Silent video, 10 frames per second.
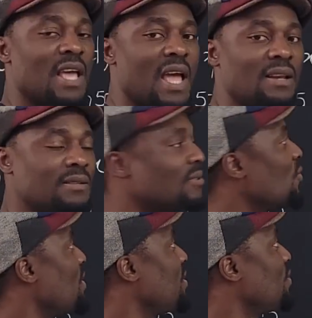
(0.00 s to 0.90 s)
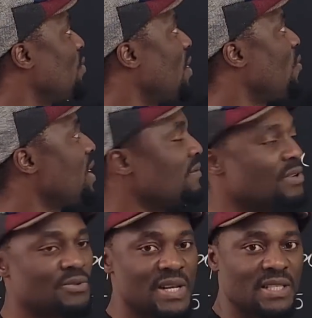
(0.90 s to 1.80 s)
n, which is what we have
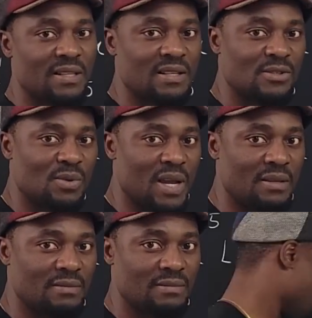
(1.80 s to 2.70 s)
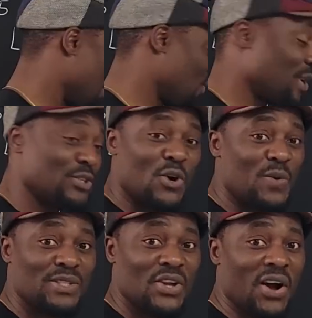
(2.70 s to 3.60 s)
rewritten this way. This one is
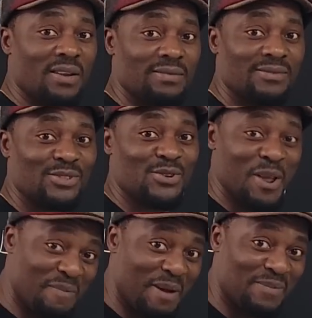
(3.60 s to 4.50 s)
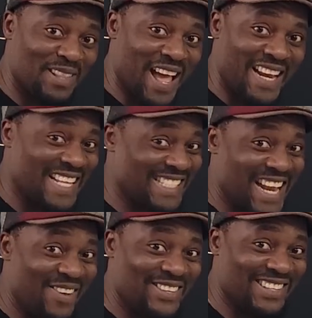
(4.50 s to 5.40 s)
always gone. Remember that. It's
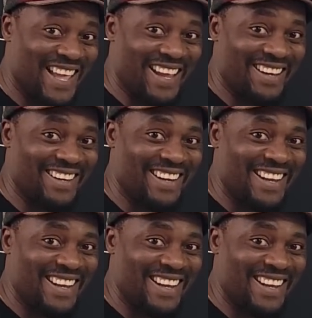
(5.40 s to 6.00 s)
never there.